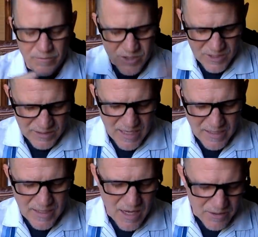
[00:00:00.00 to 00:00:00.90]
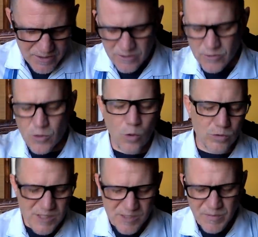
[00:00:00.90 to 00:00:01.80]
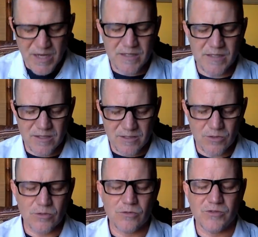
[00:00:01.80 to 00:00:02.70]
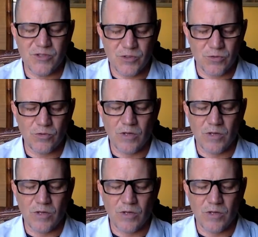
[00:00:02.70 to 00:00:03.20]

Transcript: Just let it out into the golden space that circles you.